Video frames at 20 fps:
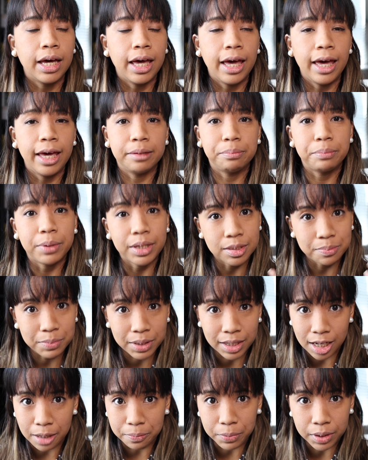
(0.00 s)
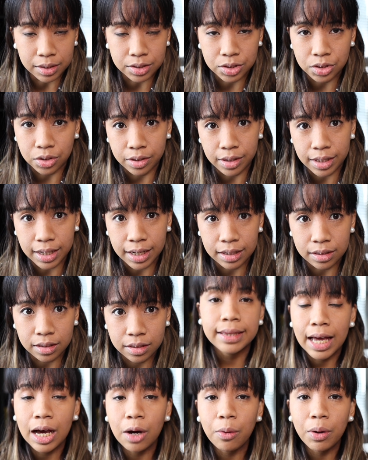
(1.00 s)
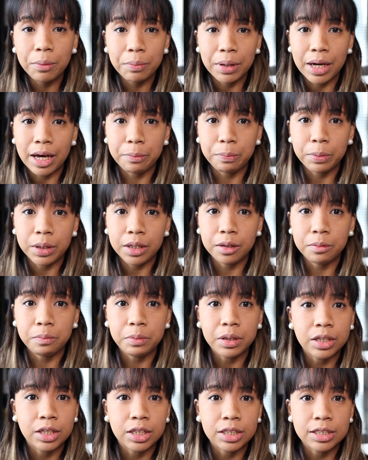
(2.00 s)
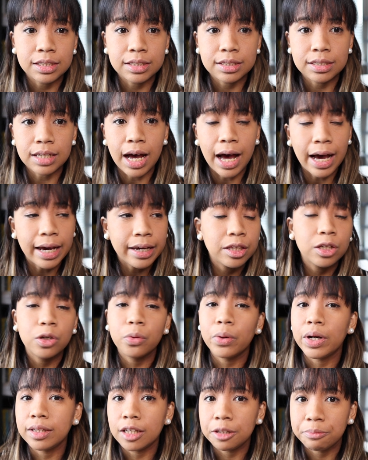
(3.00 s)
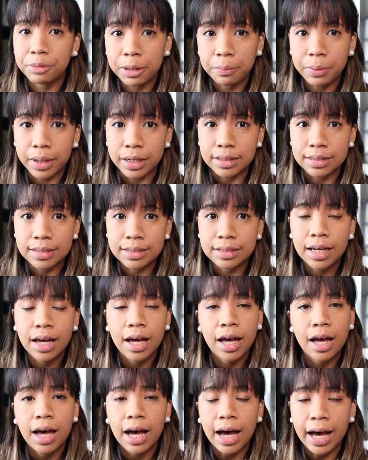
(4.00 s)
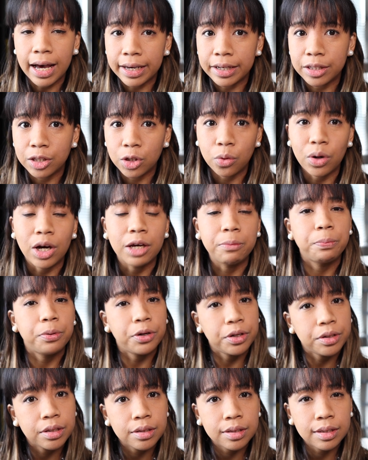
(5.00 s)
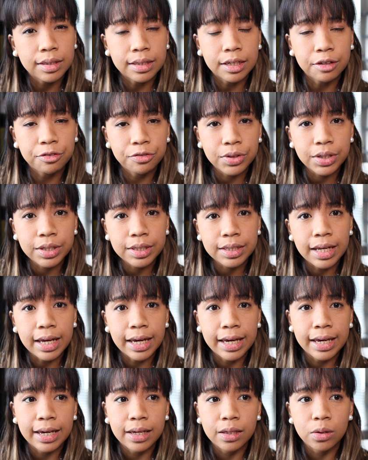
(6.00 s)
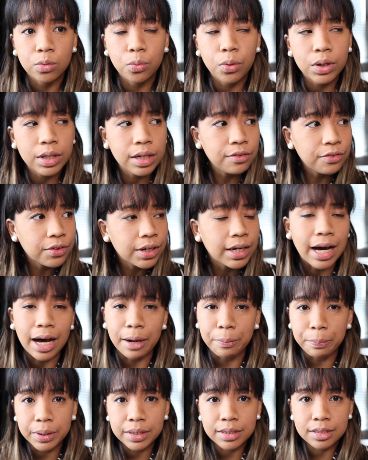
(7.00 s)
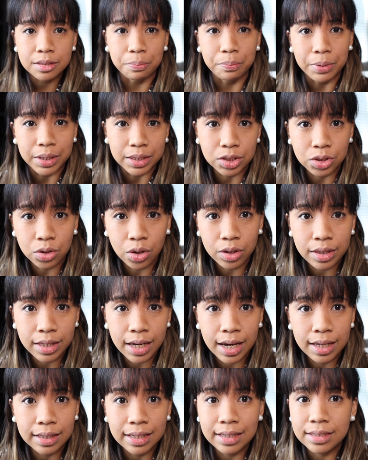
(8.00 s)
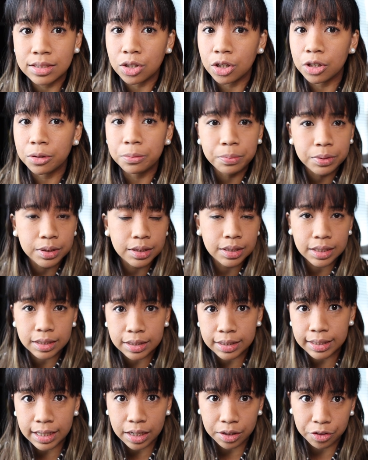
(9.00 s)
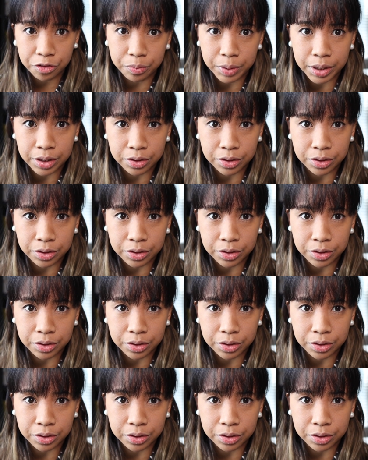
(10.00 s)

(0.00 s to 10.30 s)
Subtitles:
and base my happiness on that. Now I'm happy because I know I did my best. I know I put in the effort, and whatever happens based on that is completely out of my